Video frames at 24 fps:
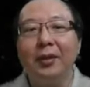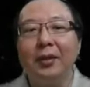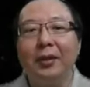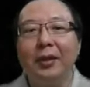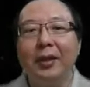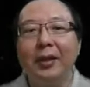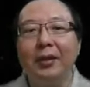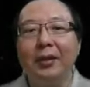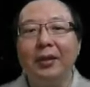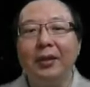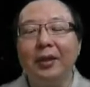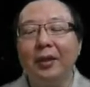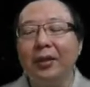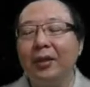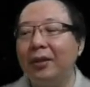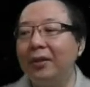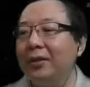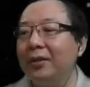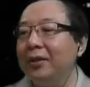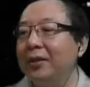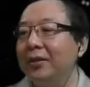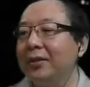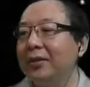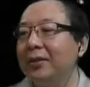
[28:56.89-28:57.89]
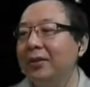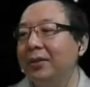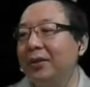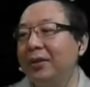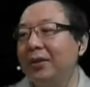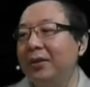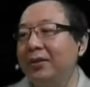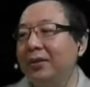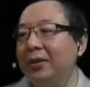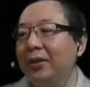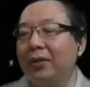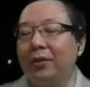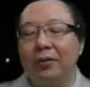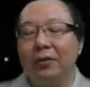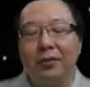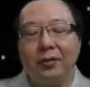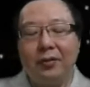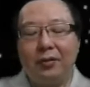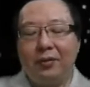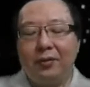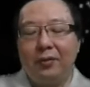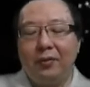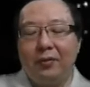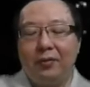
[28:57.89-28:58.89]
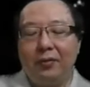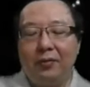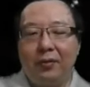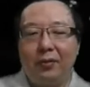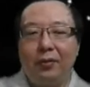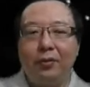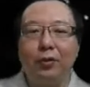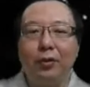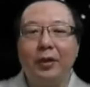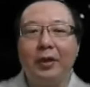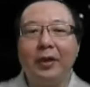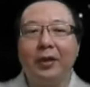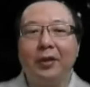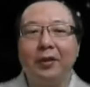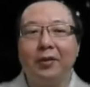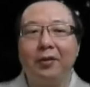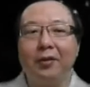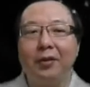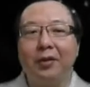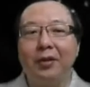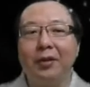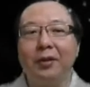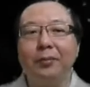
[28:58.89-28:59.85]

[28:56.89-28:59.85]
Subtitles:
then this is a good algorithm